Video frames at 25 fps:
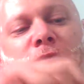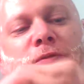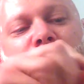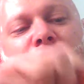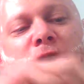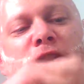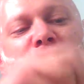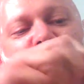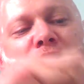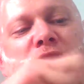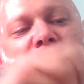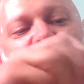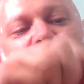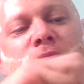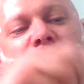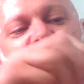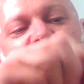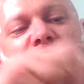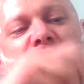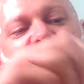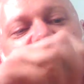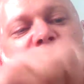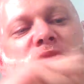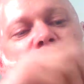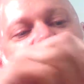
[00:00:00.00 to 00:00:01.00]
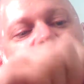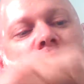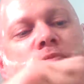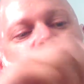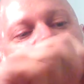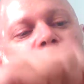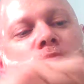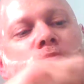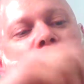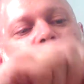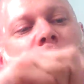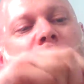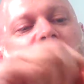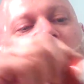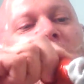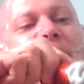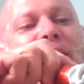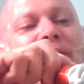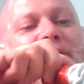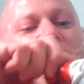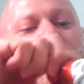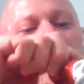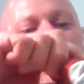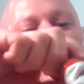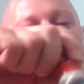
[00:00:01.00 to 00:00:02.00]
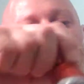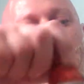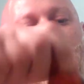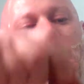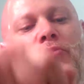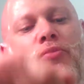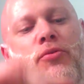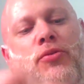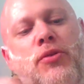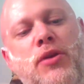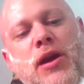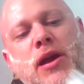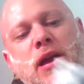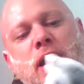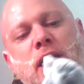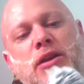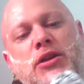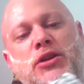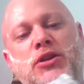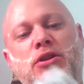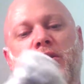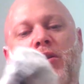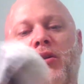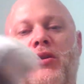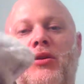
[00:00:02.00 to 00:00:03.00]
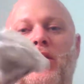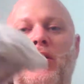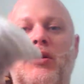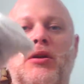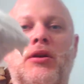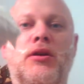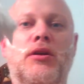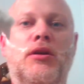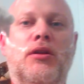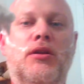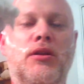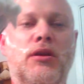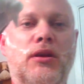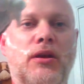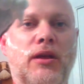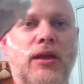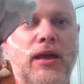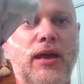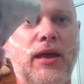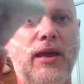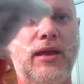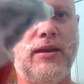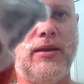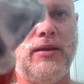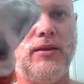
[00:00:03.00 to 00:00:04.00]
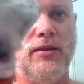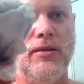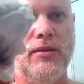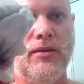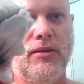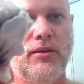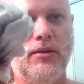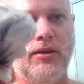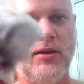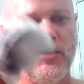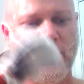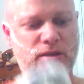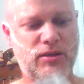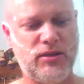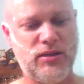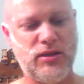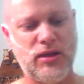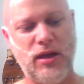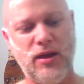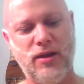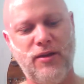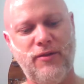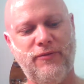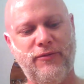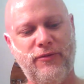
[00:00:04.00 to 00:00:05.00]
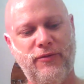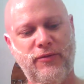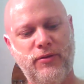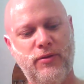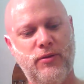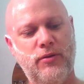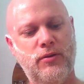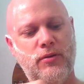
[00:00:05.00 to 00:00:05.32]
freshen up this lather on my brush. Look at that. Good stuff.